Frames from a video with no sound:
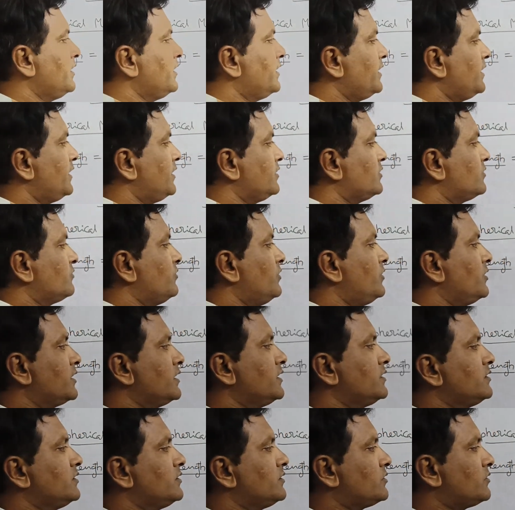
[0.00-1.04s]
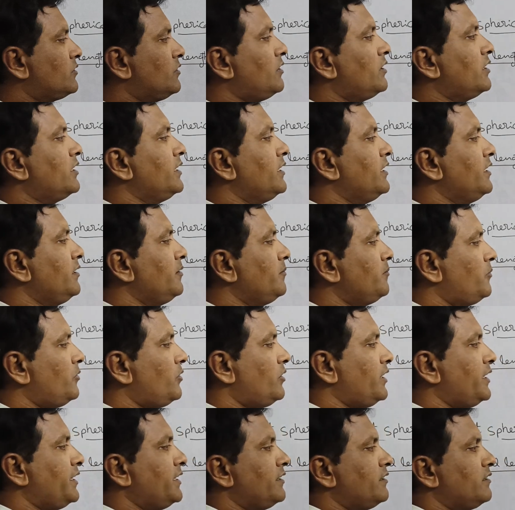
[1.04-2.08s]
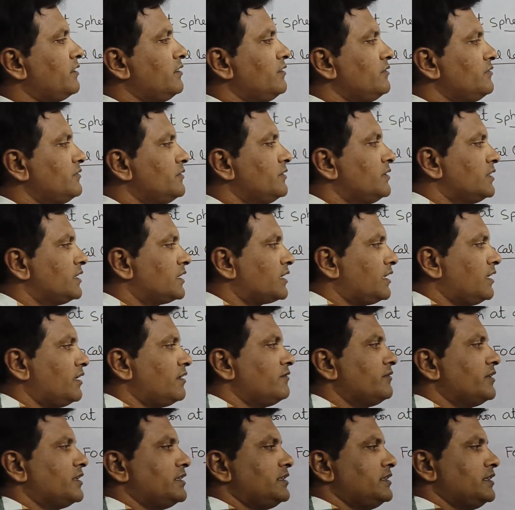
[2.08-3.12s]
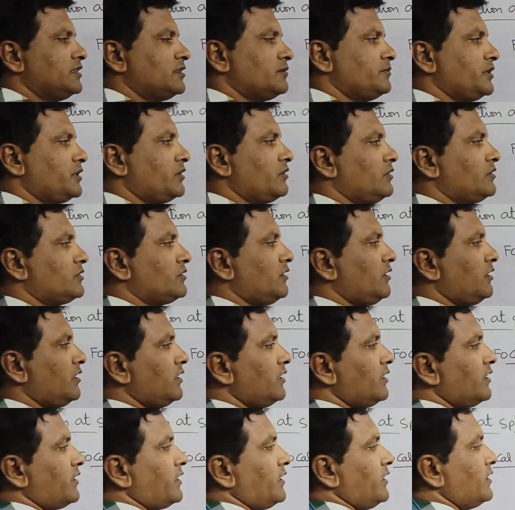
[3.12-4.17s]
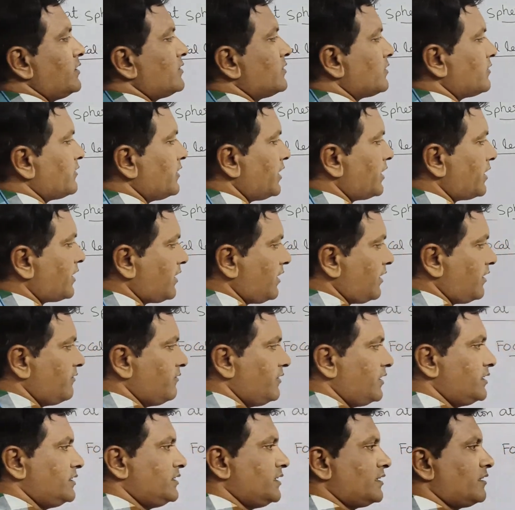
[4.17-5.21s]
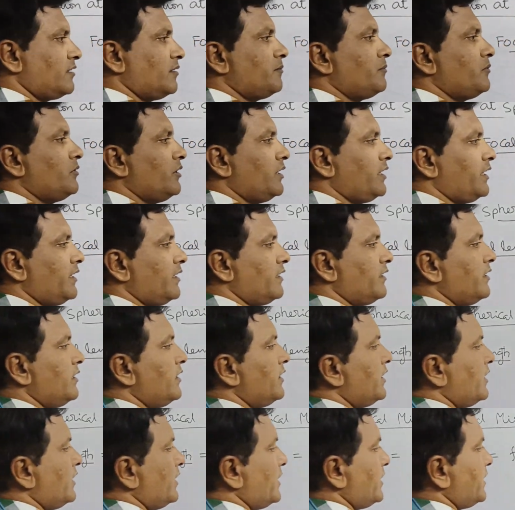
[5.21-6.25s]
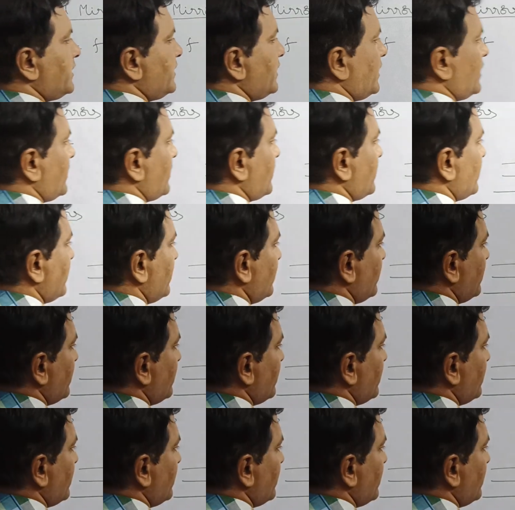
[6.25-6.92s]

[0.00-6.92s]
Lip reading: it is focus is called a point of convergence, because all the rays will converge at a point. Here,